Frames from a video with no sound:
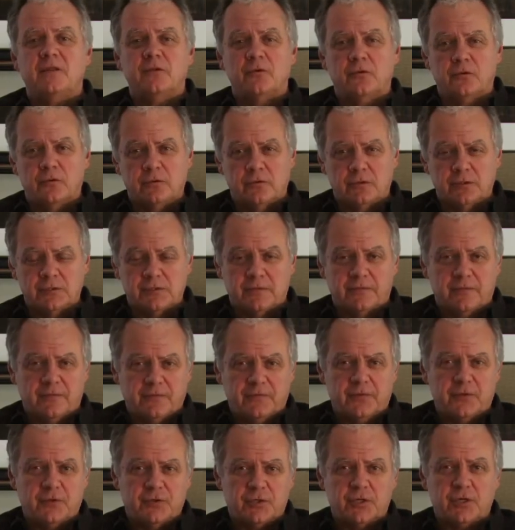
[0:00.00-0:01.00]
the rules of the
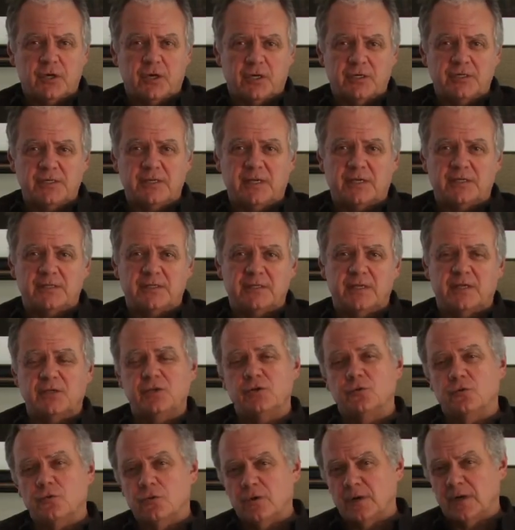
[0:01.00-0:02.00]
future context that
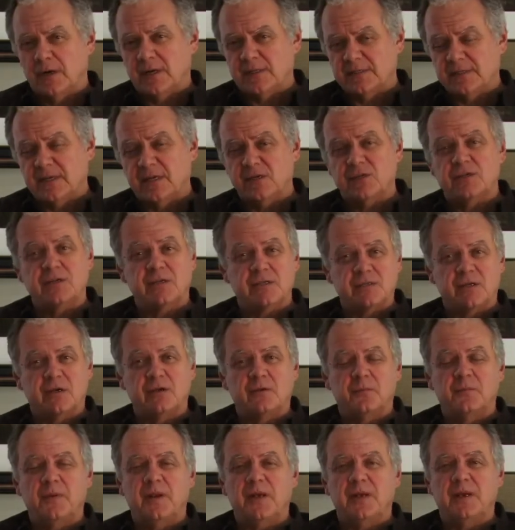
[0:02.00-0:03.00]
your organization is going
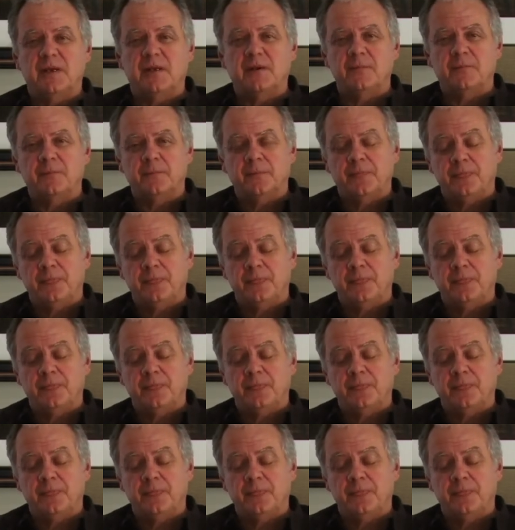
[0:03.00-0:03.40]
to play in.